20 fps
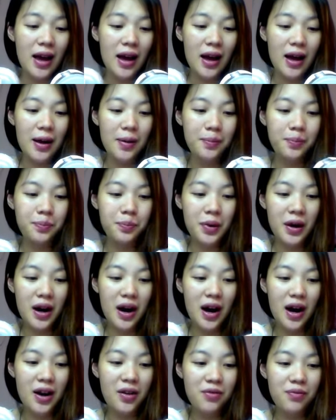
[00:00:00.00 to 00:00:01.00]
but
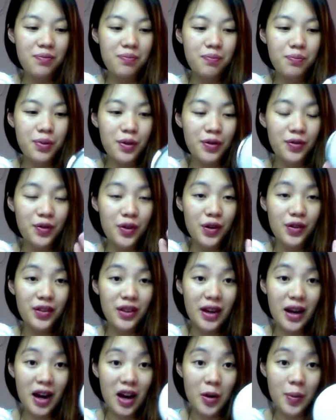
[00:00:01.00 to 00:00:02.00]
I preferred
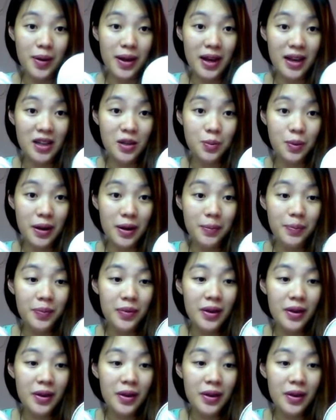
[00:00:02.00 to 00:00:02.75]
the IOP